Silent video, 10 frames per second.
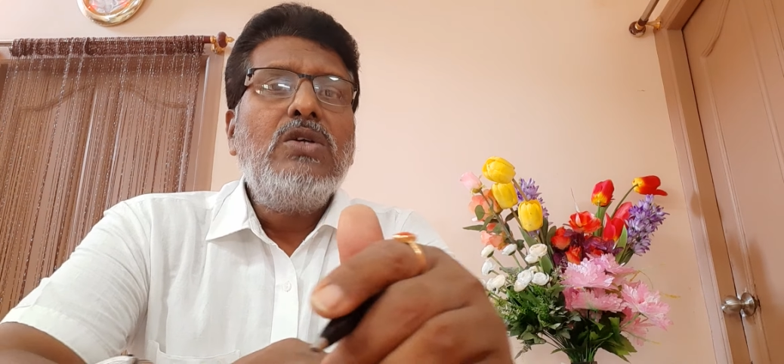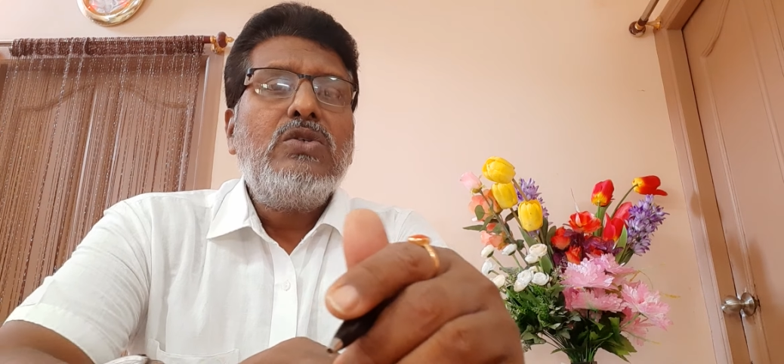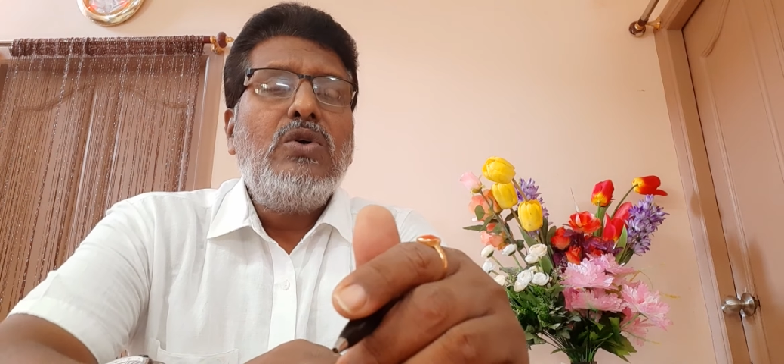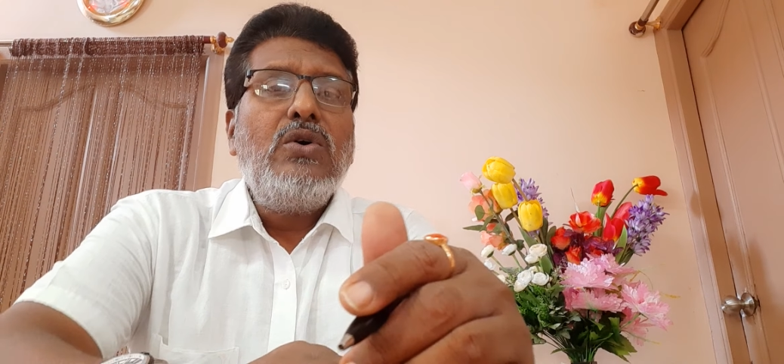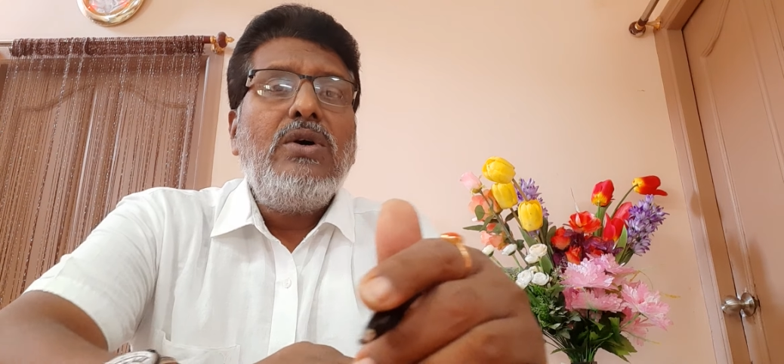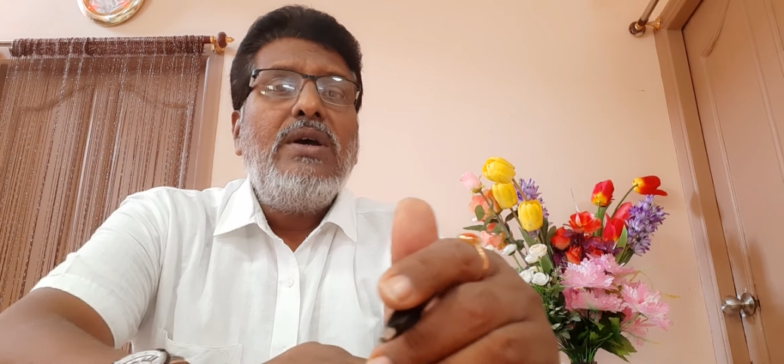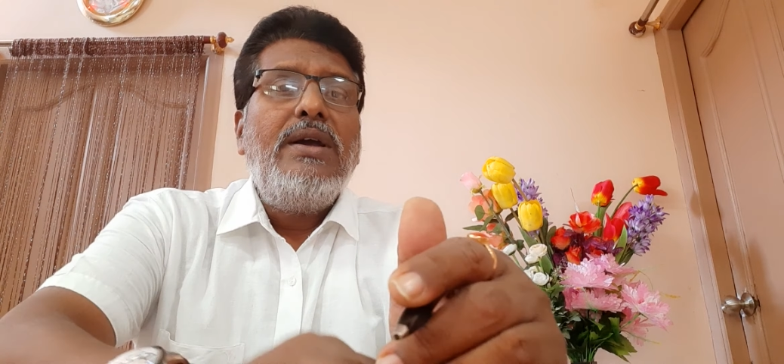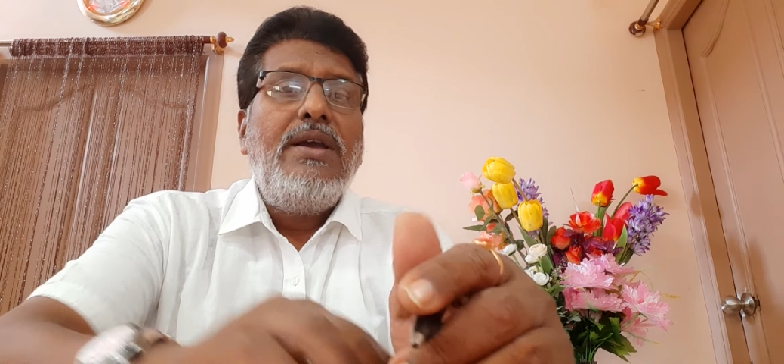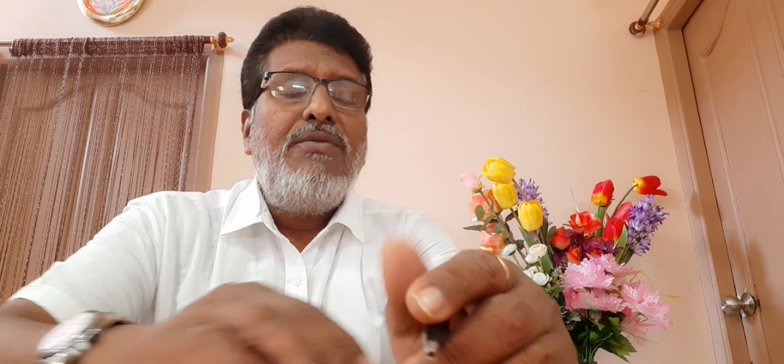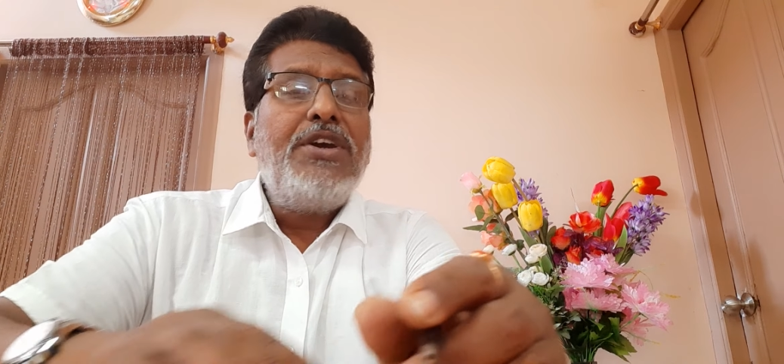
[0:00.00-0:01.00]
So,
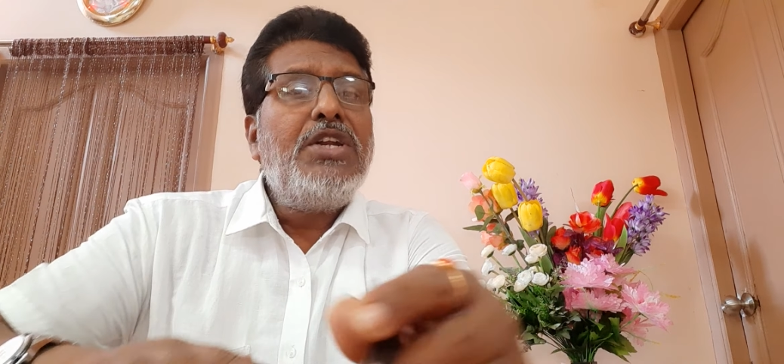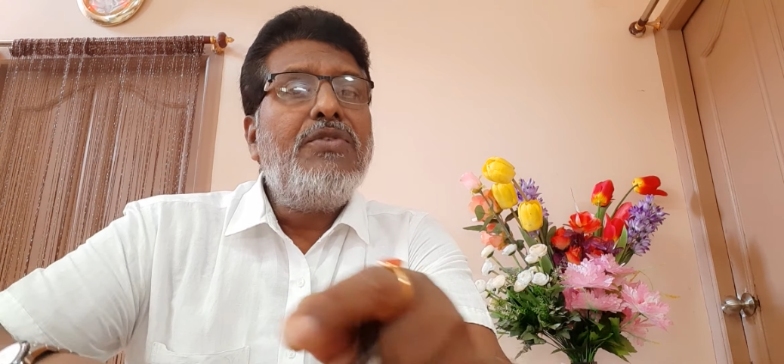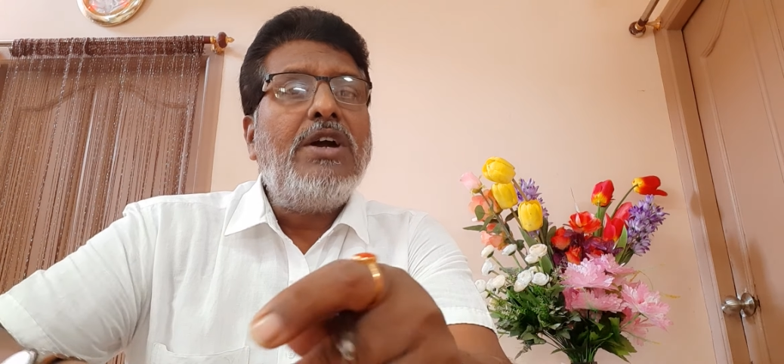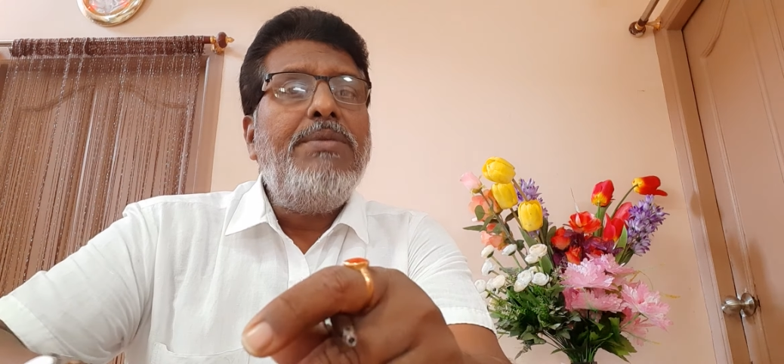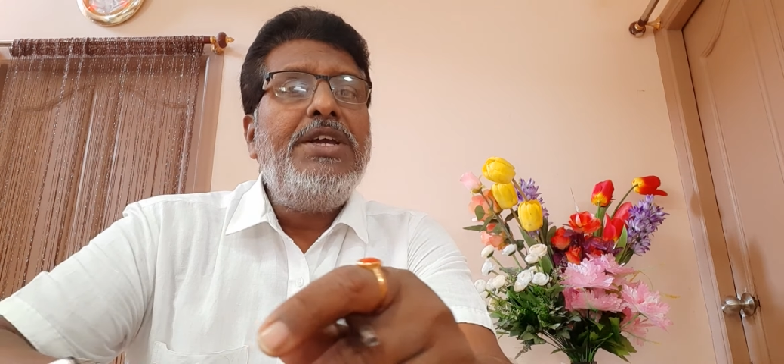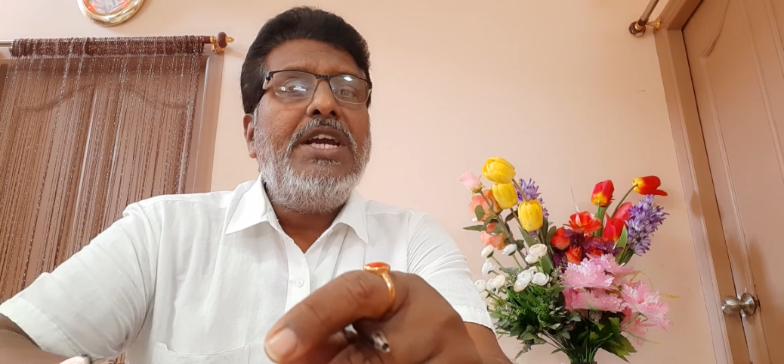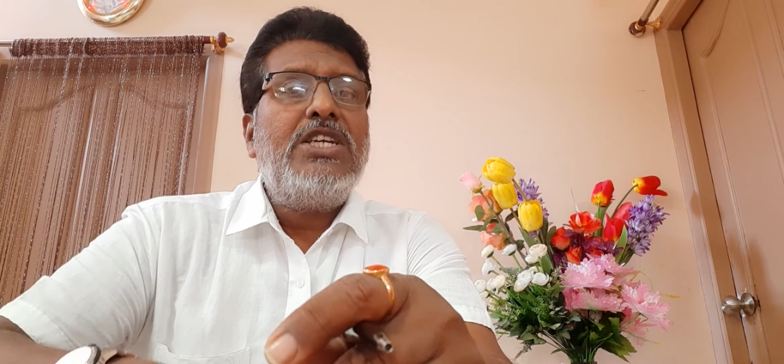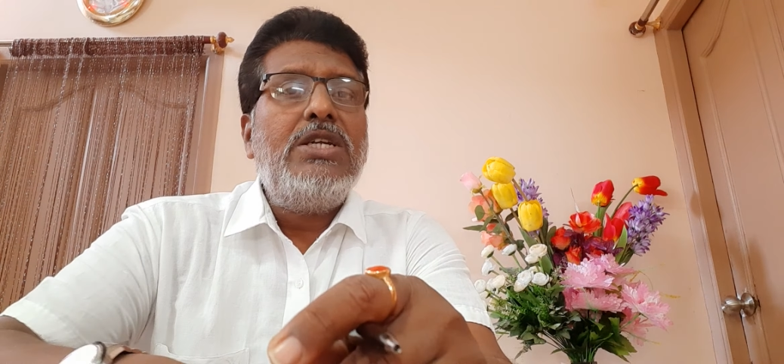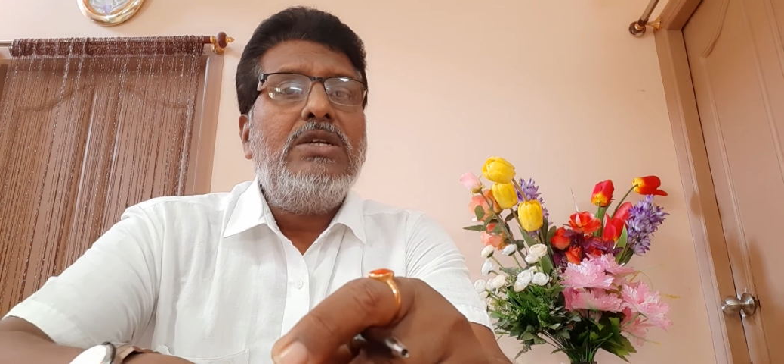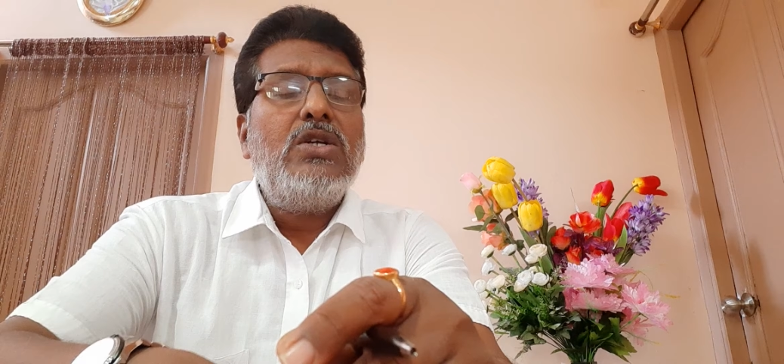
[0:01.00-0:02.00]
effective
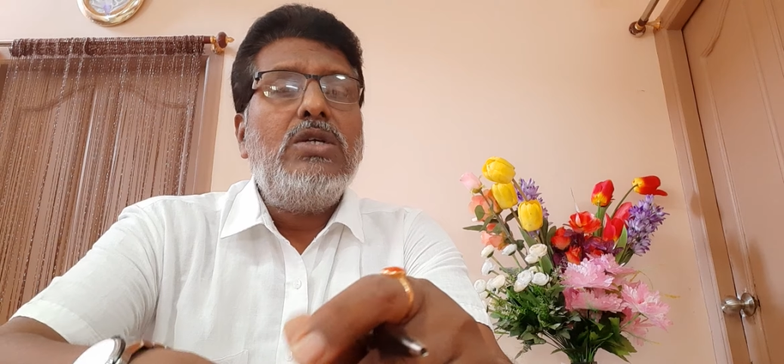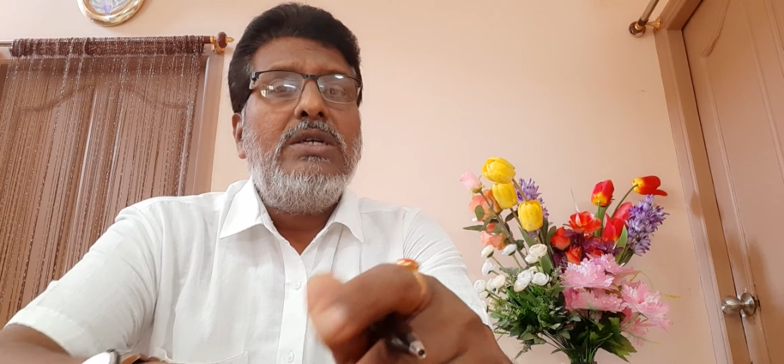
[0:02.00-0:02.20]
communication